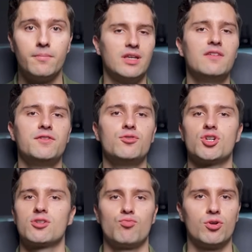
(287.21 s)
If you
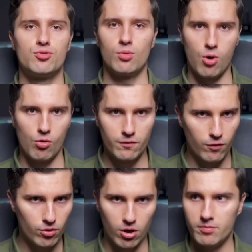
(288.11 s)
just want to code
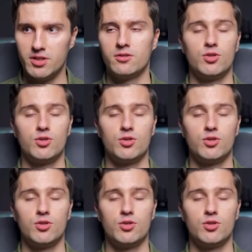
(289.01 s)
for a hobby,